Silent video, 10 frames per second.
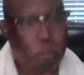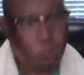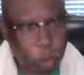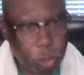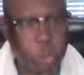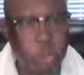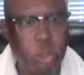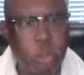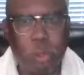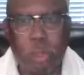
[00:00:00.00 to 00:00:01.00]

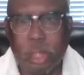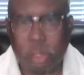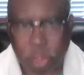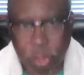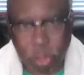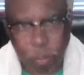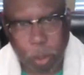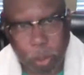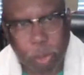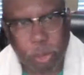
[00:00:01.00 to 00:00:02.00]
Personal. This is a
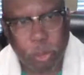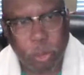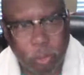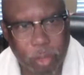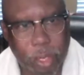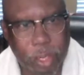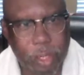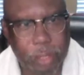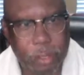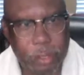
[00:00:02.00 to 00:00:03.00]
personal thing.